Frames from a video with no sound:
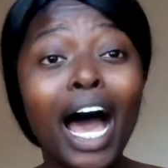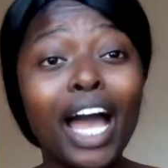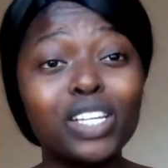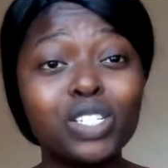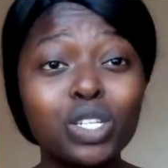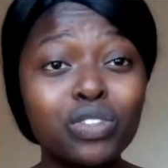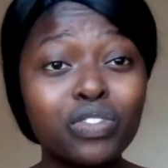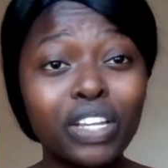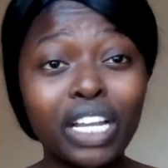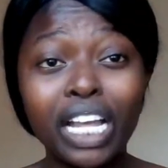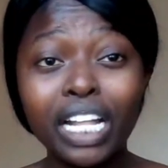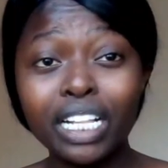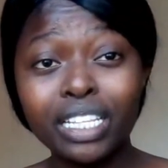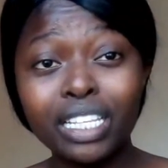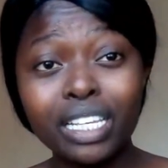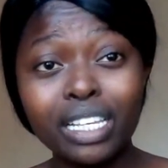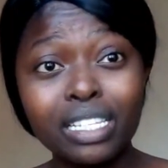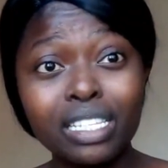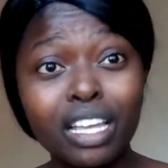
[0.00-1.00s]
I just feel
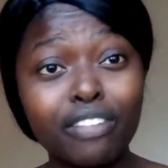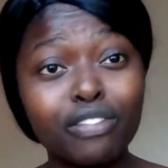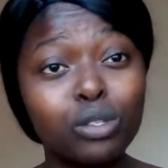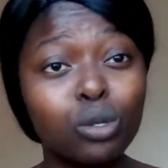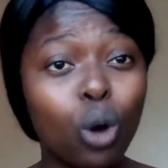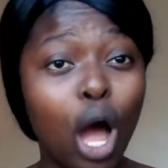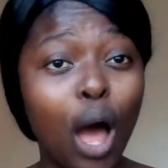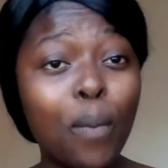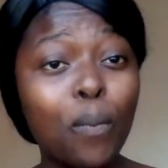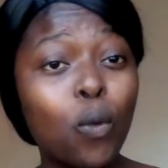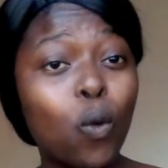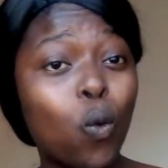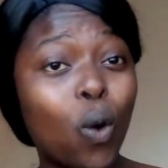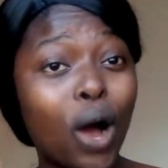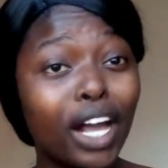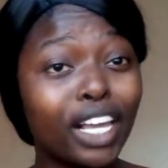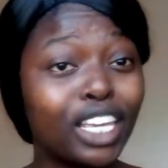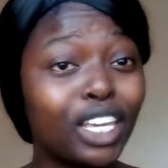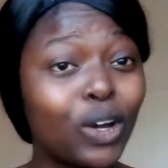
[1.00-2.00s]
healthy and stuff. So I'm
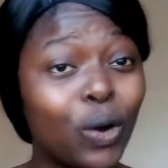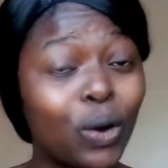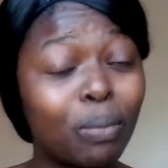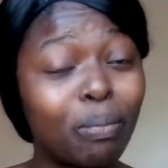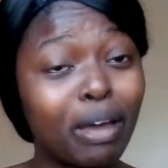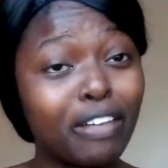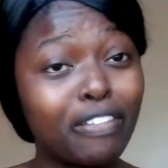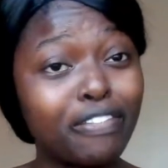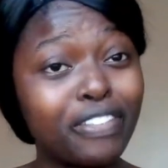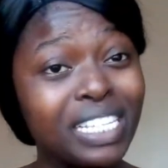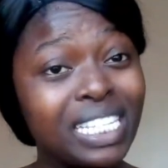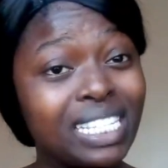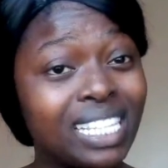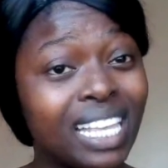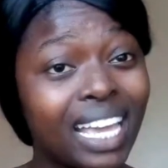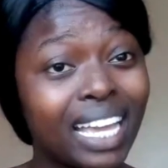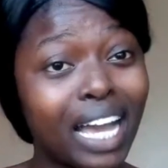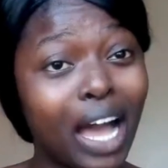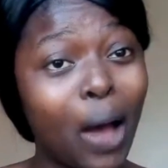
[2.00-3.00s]
working on my
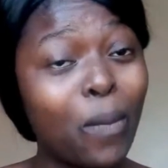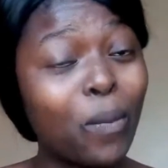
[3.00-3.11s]
physique.